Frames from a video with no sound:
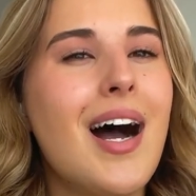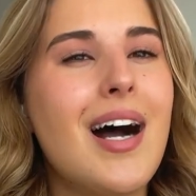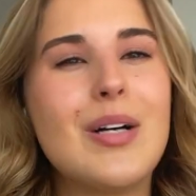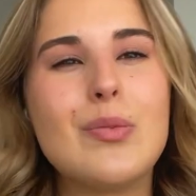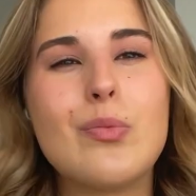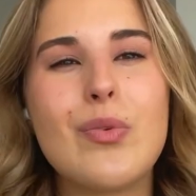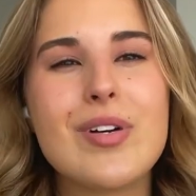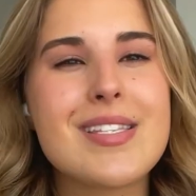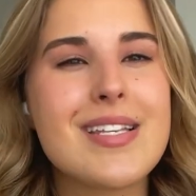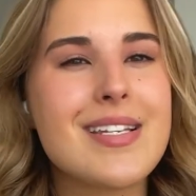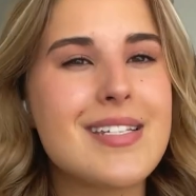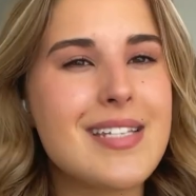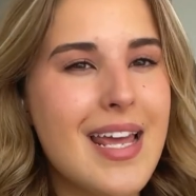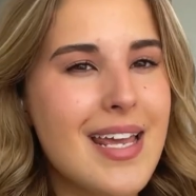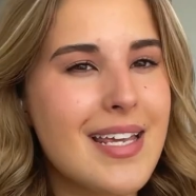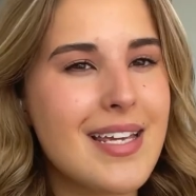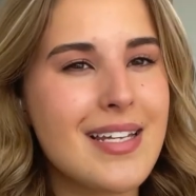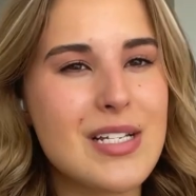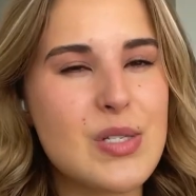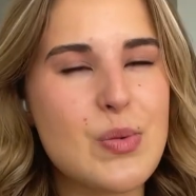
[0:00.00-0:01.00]
wasn't
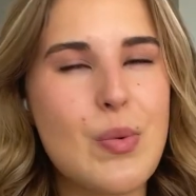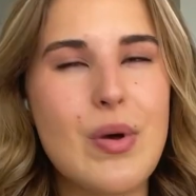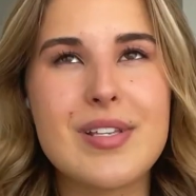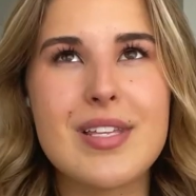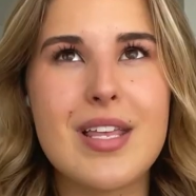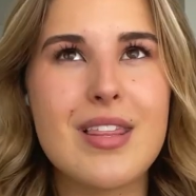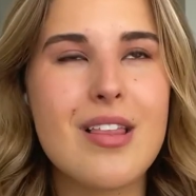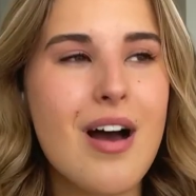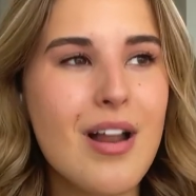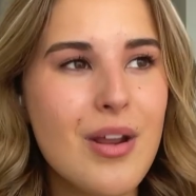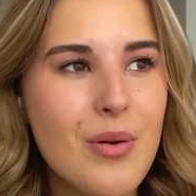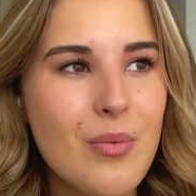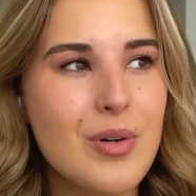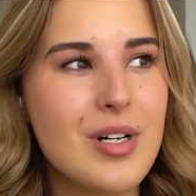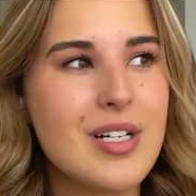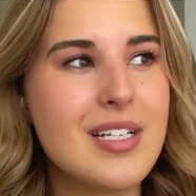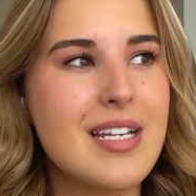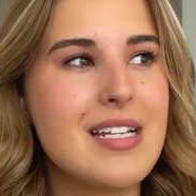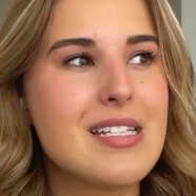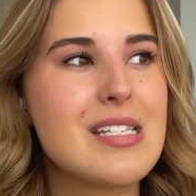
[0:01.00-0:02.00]
taken as well as I thought it
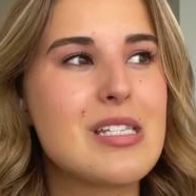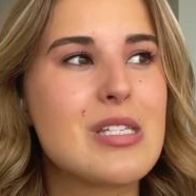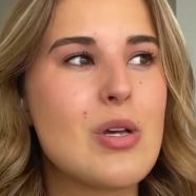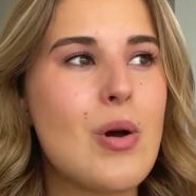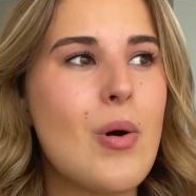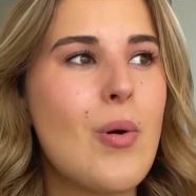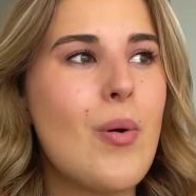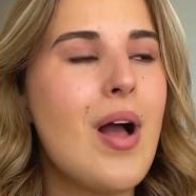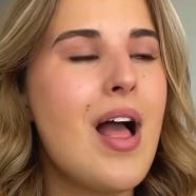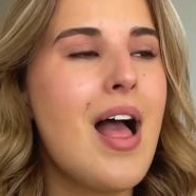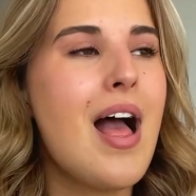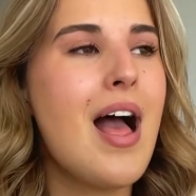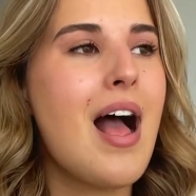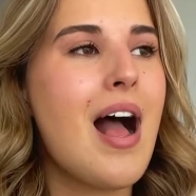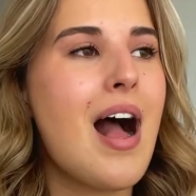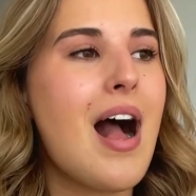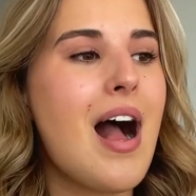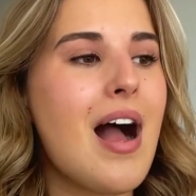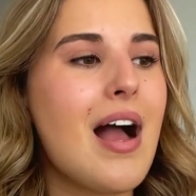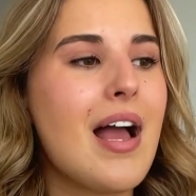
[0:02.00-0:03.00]
would. And so
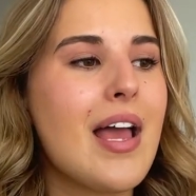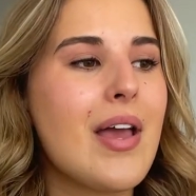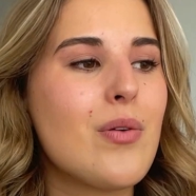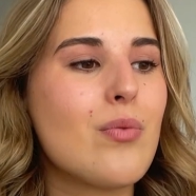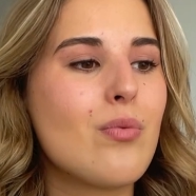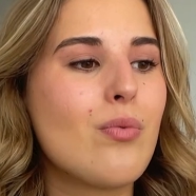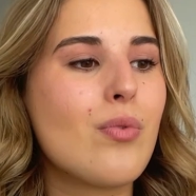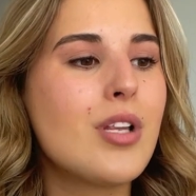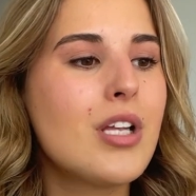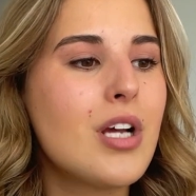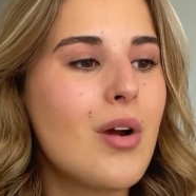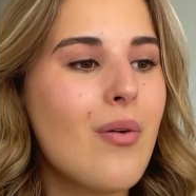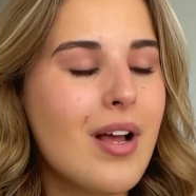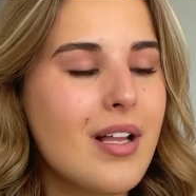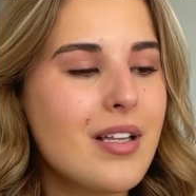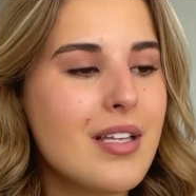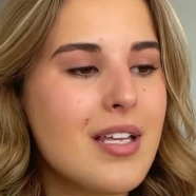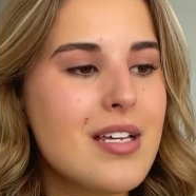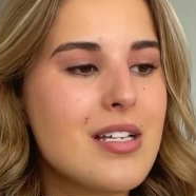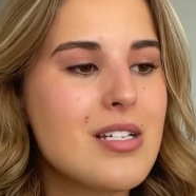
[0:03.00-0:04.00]
I really
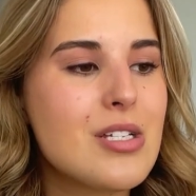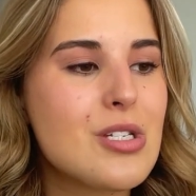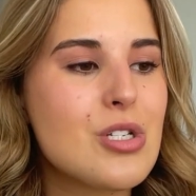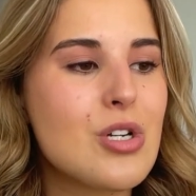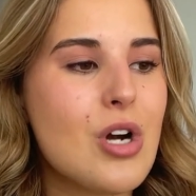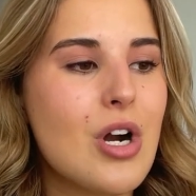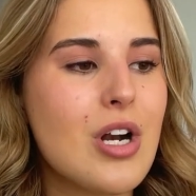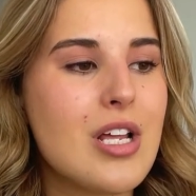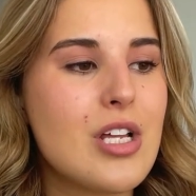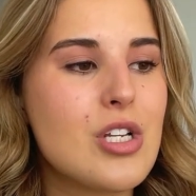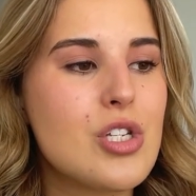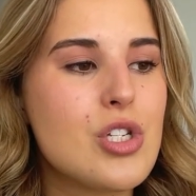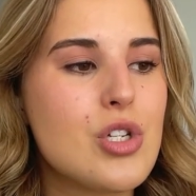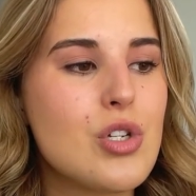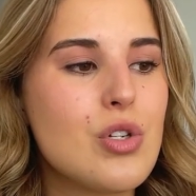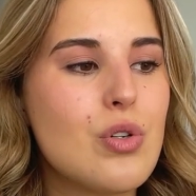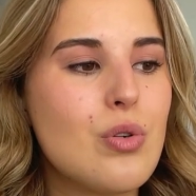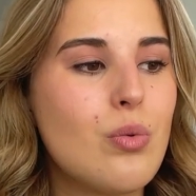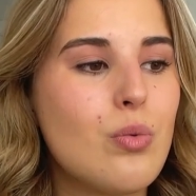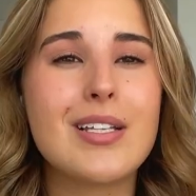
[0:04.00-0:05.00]
quickly started
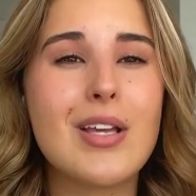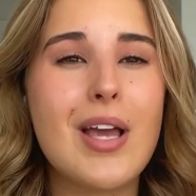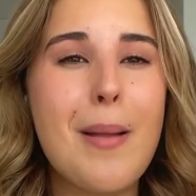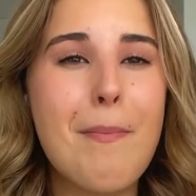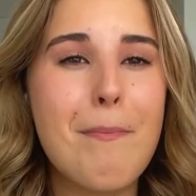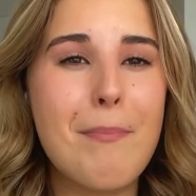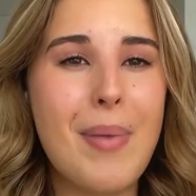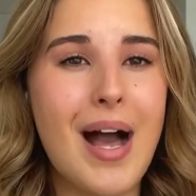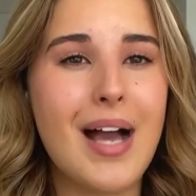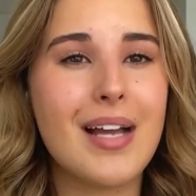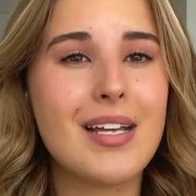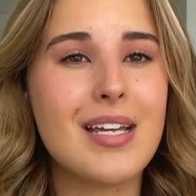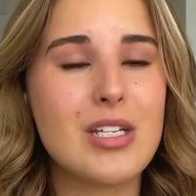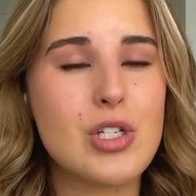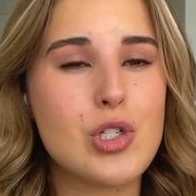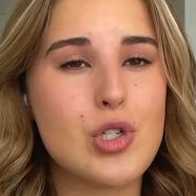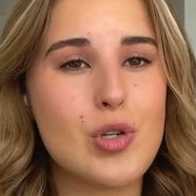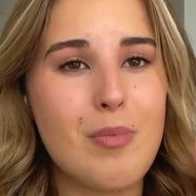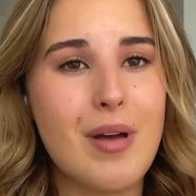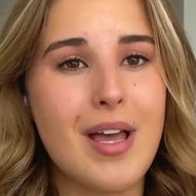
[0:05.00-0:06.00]
to get back
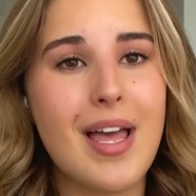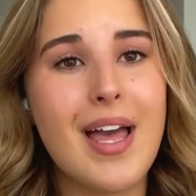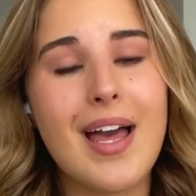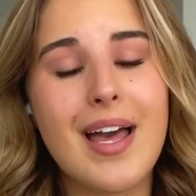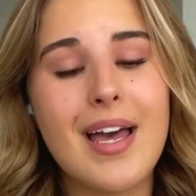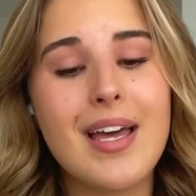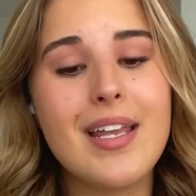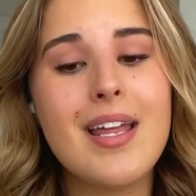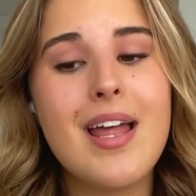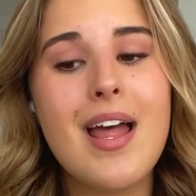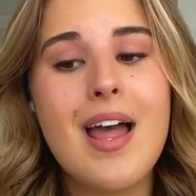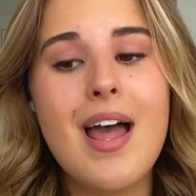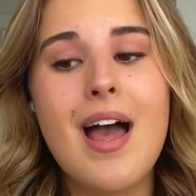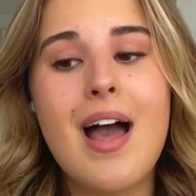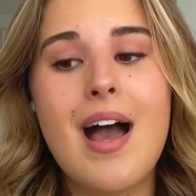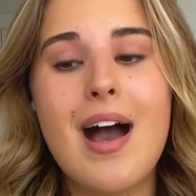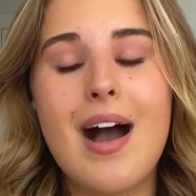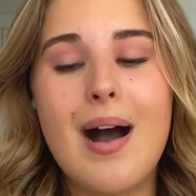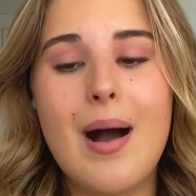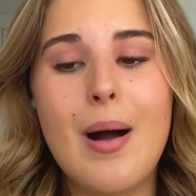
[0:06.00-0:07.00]
into my head.
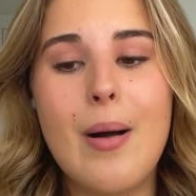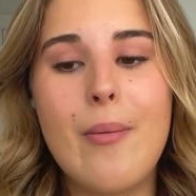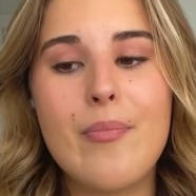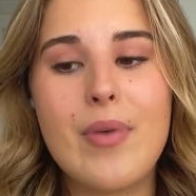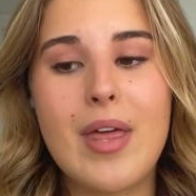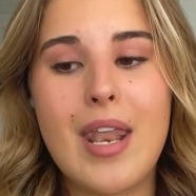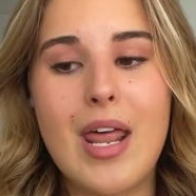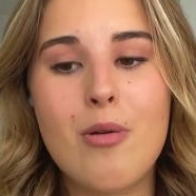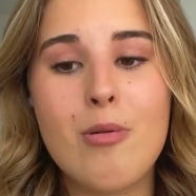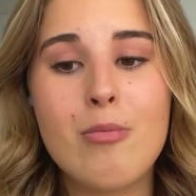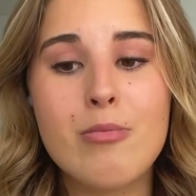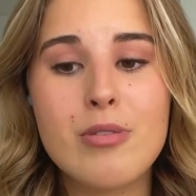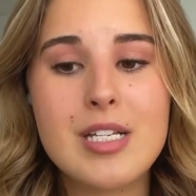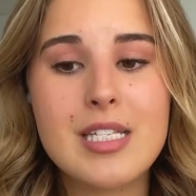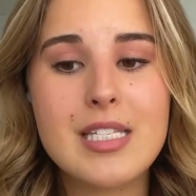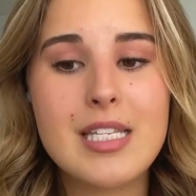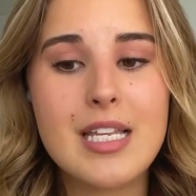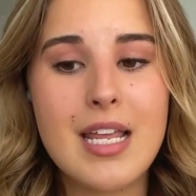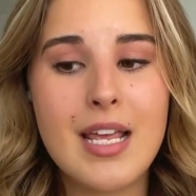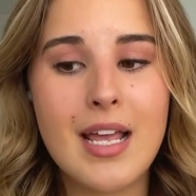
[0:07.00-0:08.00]
And I remember
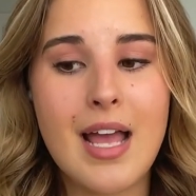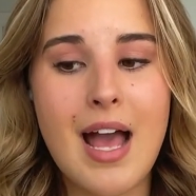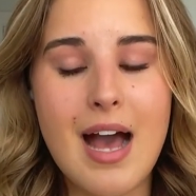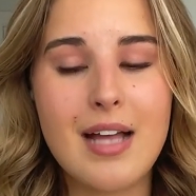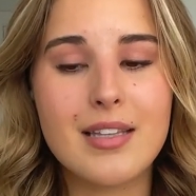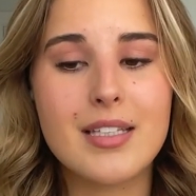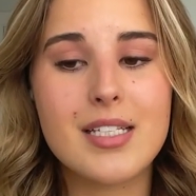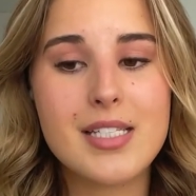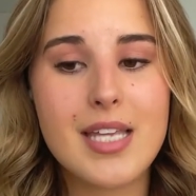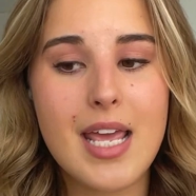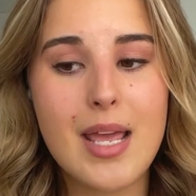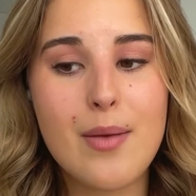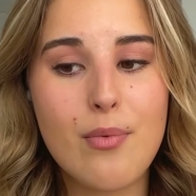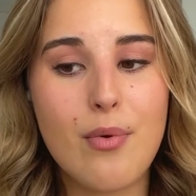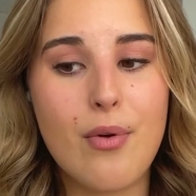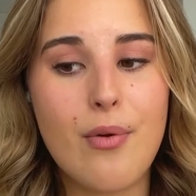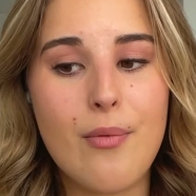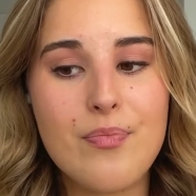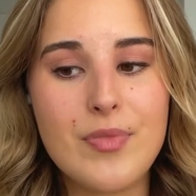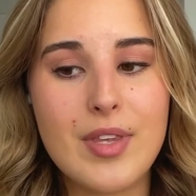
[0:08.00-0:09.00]
sitting at the
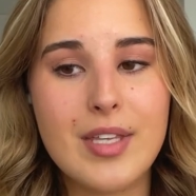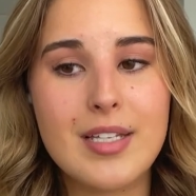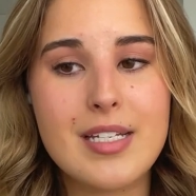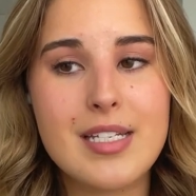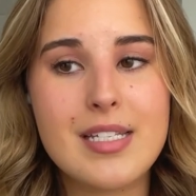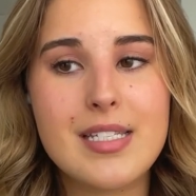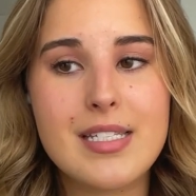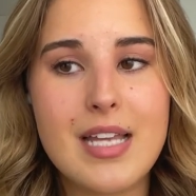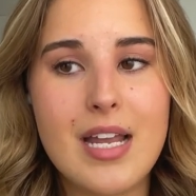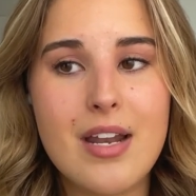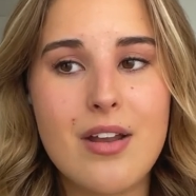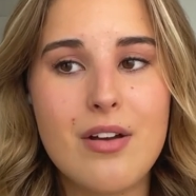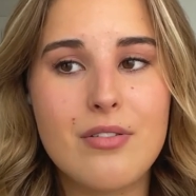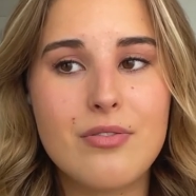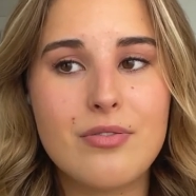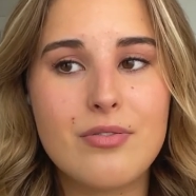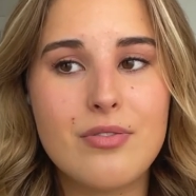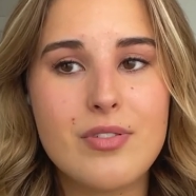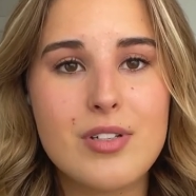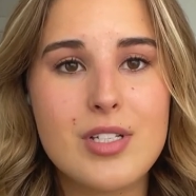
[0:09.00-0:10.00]
table, and instead
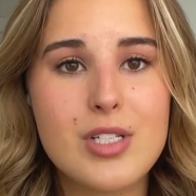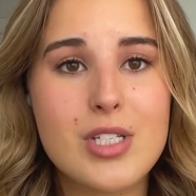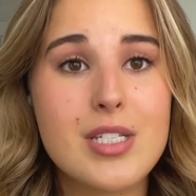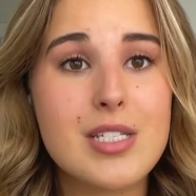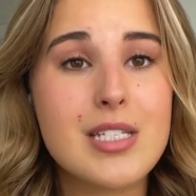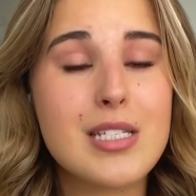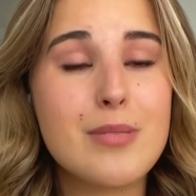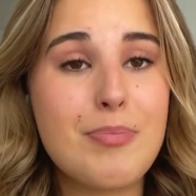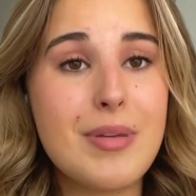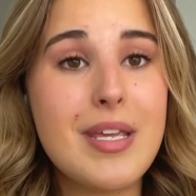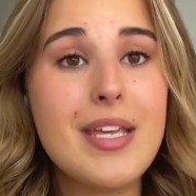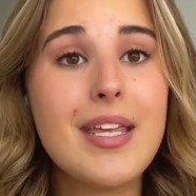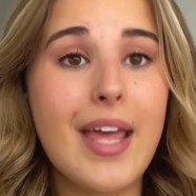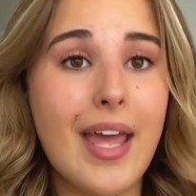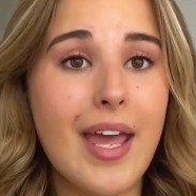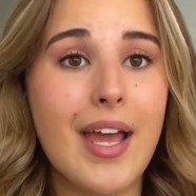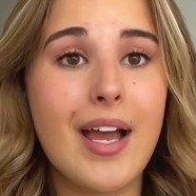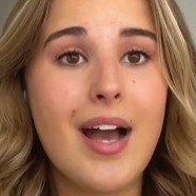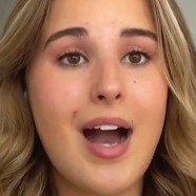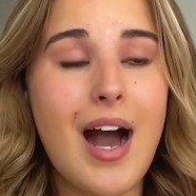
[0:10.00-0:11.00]
of
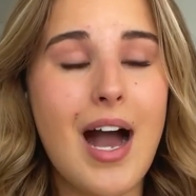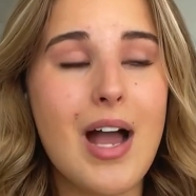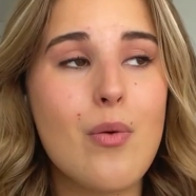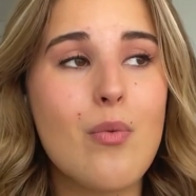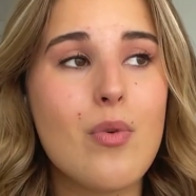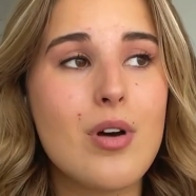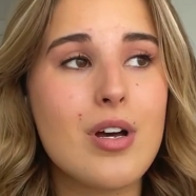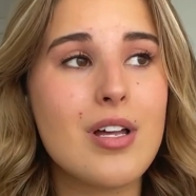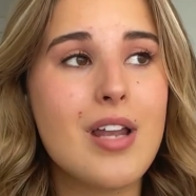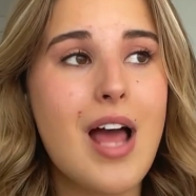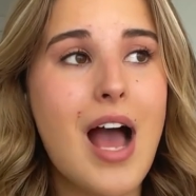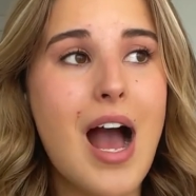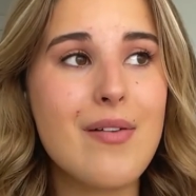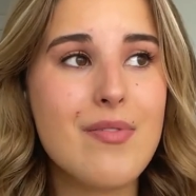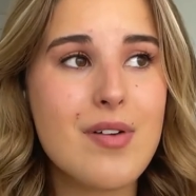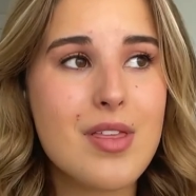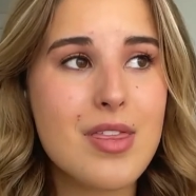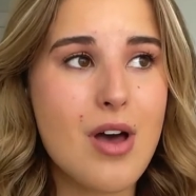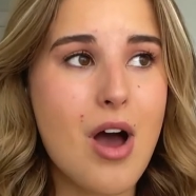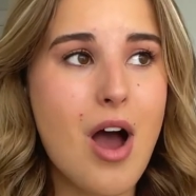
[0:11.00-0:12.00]
speaking, I would have
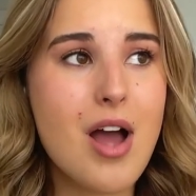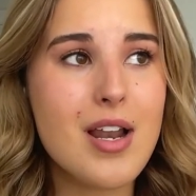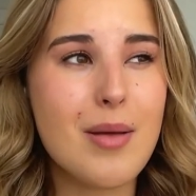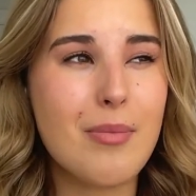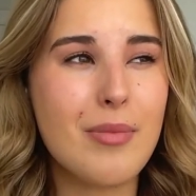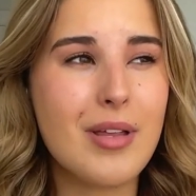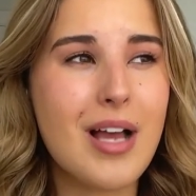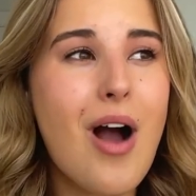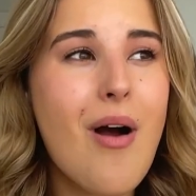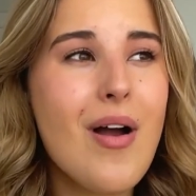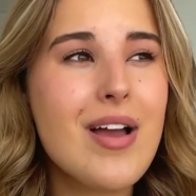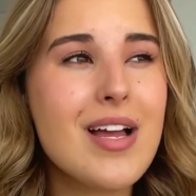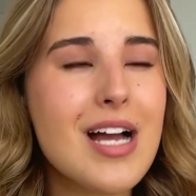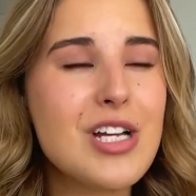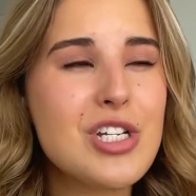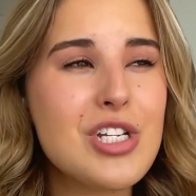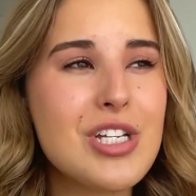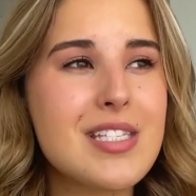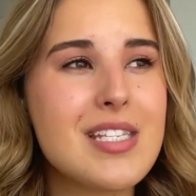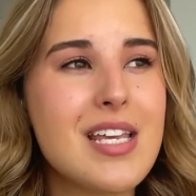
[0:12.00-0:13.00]
a thought. I'm like, oh, I
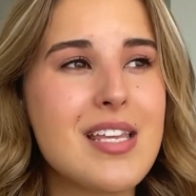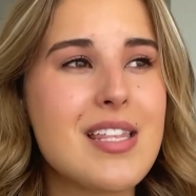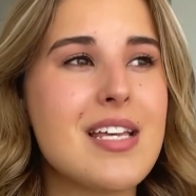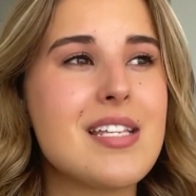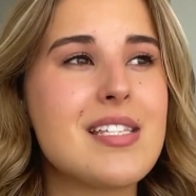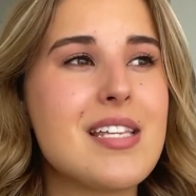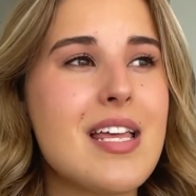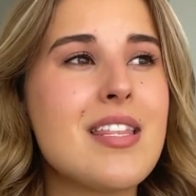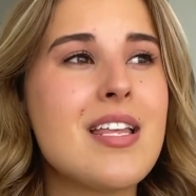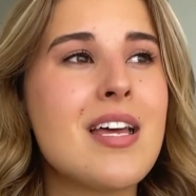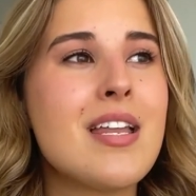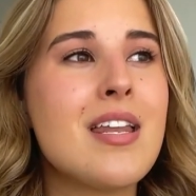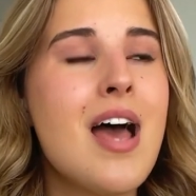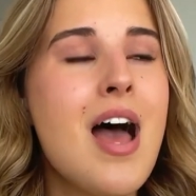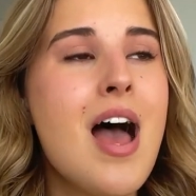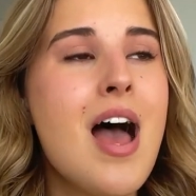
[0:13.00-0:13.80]
should say this. And then